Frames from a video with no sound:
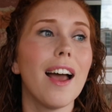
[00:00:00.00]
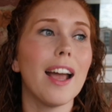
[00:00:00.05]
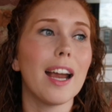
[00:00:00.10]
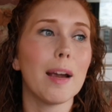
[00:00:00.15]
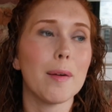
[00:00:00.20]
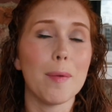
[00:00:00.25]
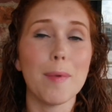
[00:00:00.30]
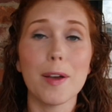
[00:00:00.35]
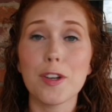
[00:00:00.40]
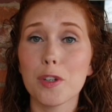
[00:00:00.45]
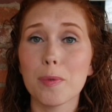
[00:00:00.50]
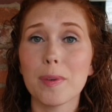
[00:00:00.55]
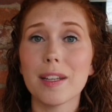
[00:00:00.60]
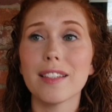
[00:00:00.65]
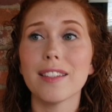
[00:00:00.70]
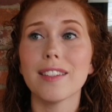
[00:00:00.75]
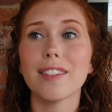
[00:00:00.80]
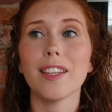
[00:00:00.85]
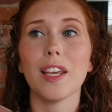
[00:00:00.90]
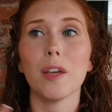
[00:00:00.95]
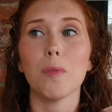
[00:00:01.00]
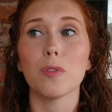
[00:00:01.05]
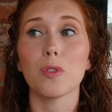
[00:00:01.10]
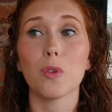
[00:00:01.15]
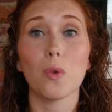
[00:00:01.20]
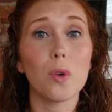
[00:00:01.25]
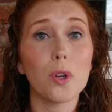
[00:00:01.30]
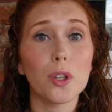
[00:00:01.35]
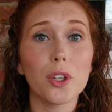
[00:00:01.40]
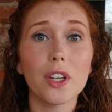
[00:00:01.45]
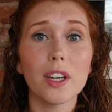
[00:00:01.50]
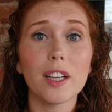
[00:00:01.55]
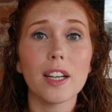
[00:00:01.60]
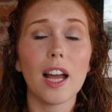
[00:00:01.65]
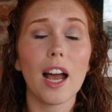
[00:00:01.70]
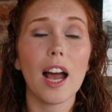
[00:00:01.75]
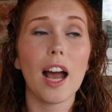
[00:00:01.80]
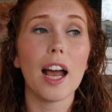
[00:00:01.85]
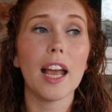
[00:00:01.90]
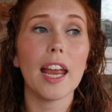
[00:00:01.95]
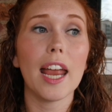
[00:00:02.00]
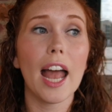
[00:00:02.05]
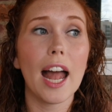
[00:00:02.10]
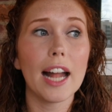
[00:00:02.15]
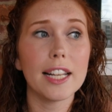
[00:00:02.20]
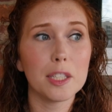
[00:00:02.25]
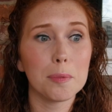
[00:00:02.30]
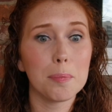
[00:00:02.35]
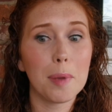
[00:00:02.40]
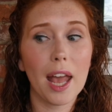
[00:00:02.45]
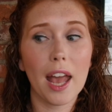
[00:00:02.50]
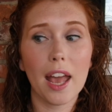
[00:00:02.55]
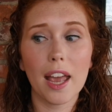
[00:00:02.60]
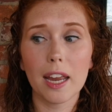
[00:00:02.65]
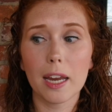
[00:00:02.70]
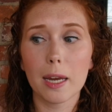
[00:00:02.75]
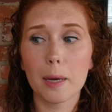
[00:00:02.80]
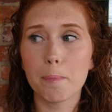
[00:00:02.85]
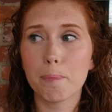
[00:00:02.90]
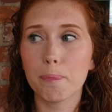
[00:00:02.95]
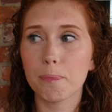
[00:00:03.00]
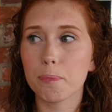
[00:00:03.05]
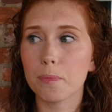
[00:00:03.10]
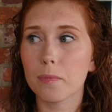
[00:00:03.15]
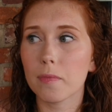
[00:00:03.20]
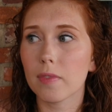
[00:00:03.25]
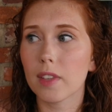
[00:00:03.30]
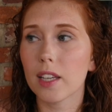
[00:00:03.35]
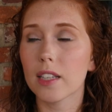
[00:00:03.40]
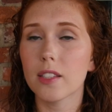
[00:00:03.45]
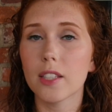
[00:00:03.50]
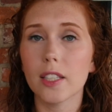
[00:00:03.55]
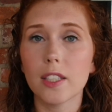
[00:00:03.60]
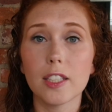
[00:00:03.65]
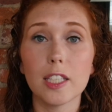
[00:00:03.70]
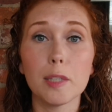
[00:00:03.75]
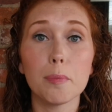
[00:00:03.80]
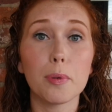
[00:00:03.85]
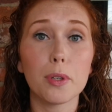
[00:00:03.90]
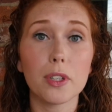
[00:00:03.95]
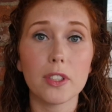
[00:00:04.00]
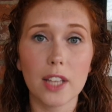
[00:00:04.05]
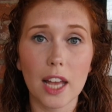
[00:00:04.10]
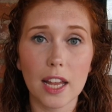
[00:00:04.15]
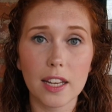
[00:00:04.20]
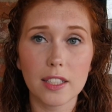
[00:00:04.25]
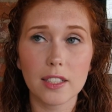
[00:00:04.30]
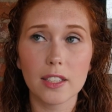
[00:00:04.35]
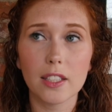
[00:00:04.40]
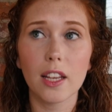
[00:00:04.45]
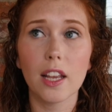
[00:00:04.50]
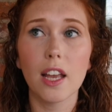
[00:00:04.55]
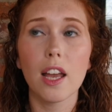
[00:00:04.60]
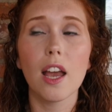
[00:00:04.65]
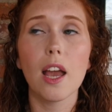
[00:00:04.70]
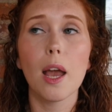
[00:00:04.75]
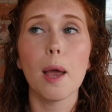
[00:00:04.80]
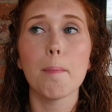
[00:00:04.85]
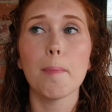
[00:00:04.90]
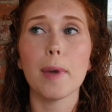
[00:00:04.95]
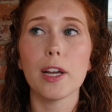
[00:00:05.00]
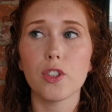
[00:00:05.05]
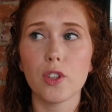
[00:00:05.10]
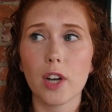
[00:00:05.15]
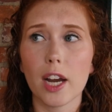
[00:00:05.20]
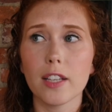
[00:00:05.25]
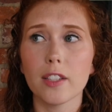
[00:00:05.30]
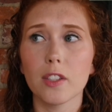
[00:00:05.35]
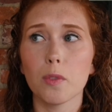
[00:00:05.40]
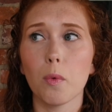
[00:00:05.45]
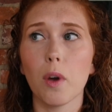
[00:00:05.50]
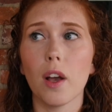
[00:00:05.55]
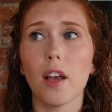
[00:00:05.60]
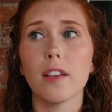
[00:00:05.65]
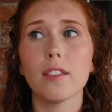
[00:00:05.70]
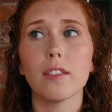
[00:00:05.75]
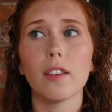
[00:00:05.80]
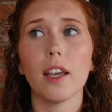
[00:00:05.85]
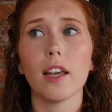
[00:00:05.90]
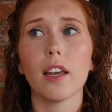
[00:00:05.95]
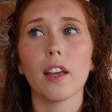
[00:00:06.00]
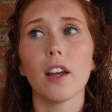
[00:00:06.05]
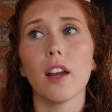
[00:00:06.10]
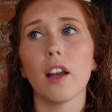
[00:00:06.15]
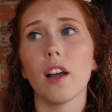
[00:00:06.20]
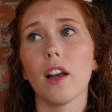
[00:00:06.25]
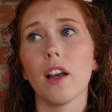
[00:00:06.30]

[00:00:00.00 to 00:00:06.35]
I got my measurements, it was ordered. I had to pay 60%. My dress was like